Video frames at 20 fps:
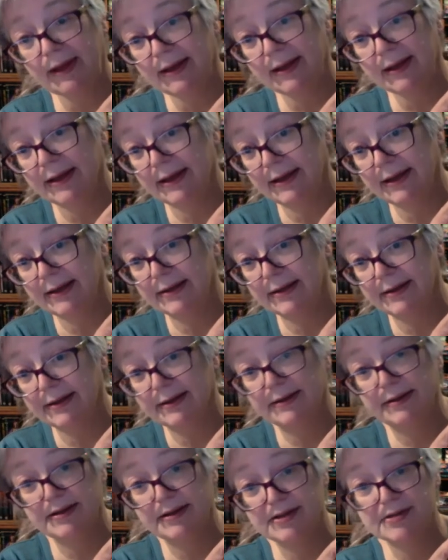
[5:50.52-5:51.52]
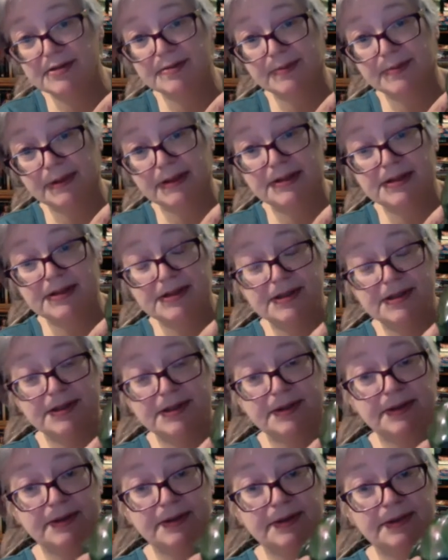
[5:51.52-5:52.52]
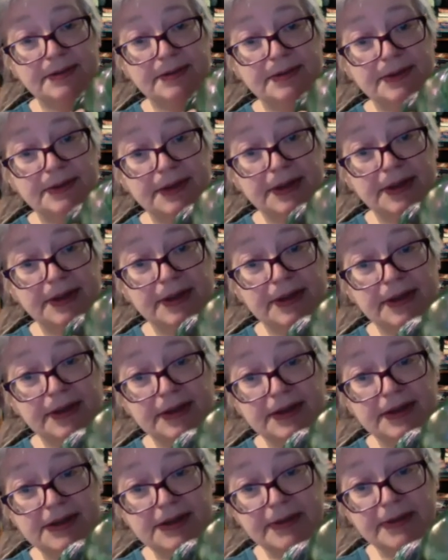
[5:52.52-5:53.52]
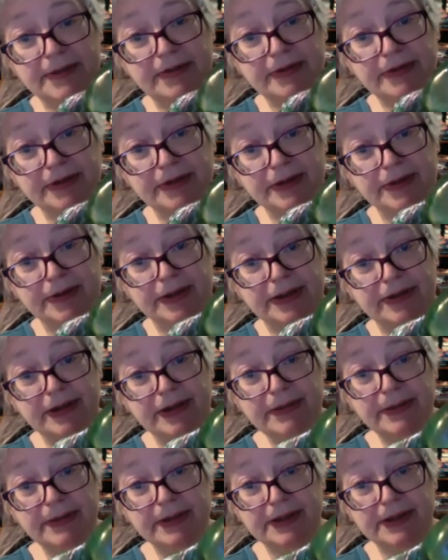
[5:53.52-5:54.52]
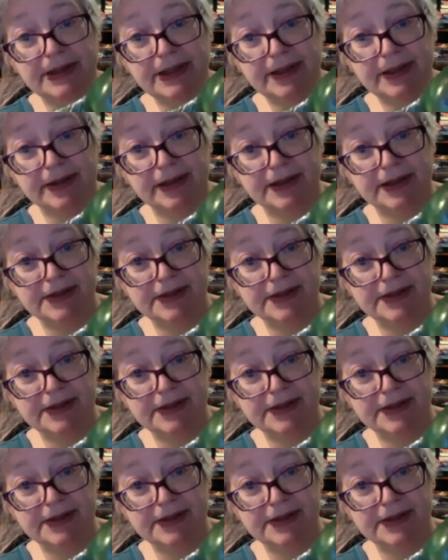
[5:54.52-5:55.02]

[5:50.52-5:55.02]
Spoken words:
And this was, and some of you are going, 3-book deal, that's